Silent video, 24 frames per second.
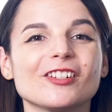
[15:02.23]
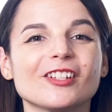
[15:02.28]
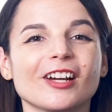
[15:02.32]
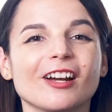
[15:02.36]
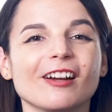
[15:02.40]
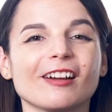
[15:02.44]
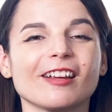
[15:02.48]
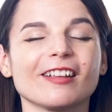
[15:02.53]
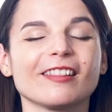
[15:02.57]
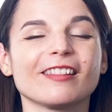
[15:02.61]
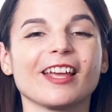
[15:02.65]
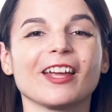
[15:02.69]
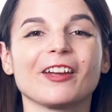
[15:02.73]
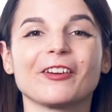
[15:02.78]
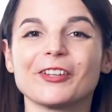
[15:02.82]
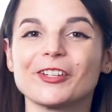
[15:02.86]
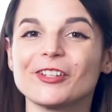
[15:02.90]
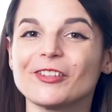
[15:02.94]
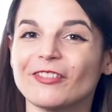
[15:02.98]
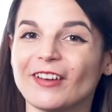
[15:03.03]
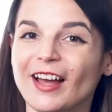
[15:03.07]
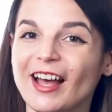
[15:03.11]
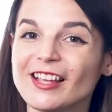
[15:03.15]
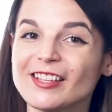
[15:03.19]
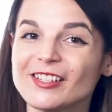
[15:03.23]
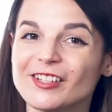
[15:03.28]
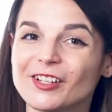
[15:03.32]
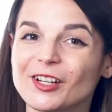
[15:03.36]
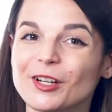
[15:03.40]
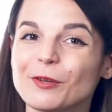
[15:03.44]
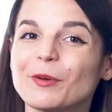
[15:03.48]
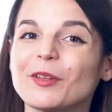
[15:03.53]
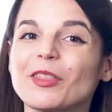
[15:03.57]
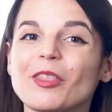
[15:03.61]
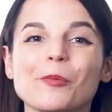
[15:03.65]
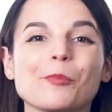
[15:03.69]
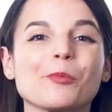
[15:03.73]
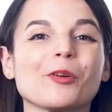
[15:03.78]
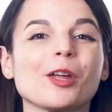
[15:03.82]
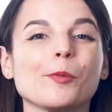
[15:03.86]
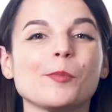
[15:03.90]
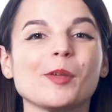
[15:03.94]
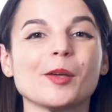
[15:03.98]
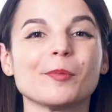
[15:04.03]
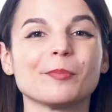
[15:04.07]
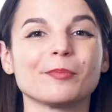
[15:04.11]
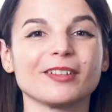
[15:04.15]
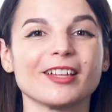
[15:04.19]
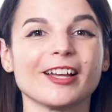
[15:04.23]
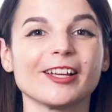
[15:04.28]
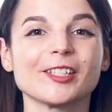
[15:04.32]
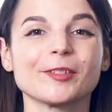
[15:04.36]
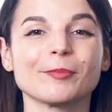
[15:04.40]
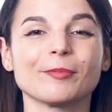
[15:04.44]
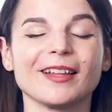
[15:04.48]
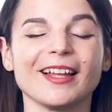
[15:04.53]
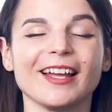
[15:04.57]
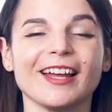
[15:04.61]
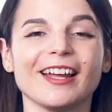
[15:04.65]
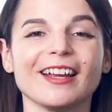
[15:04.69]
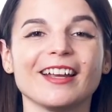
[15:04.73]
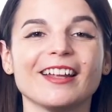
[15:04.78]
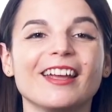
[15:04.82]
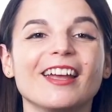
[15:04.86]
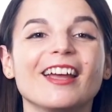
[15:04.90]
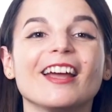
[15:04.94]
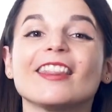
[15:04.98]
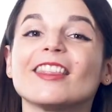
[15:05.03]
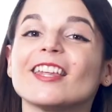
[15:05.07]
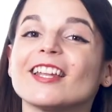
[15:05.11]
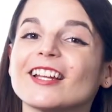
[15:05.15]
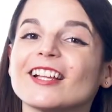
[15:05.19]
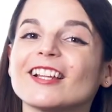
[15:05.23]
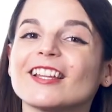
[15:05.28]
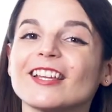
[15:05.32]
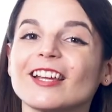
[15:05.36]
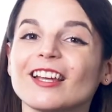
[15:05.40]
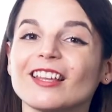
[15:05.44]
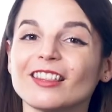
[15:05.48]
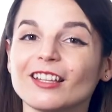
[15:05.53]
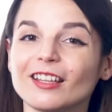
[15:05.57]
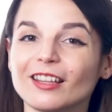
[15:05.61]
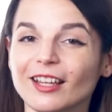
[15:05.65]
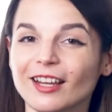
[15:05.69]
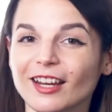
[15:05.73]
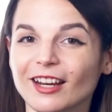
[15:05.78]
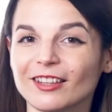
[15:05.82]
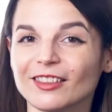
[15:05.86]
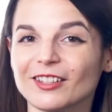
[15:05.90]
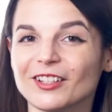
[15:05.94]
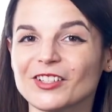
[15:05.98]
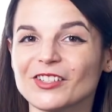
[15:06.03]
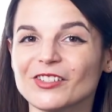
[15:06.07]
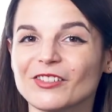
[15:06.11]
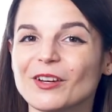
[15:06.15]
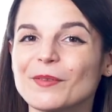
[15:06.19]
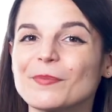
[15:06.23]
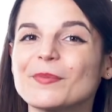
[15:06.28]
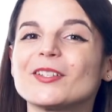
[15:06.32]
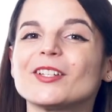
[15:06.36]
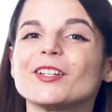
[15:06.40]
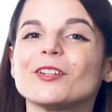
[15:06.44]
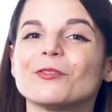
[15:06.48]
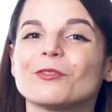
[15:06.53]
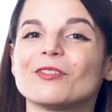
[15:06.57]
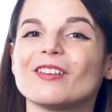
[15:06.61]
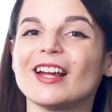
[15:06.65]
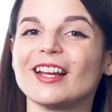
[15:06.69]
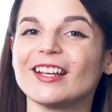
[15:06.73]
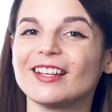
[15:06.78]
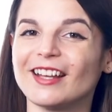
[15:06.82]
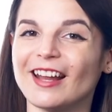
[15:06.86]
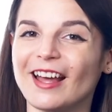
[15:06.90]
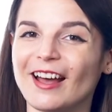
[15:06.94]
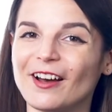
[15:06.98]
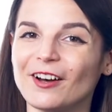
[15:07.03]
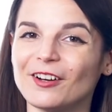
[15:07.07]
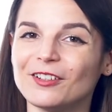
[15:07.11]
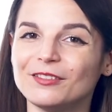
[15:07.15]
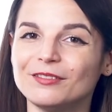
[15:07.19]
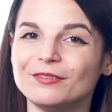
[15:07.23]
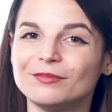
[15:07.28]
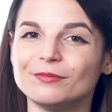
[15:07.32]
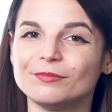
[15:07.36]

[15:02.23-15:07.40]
target language faster with the Premium Plus plan, then click the link in the description right now.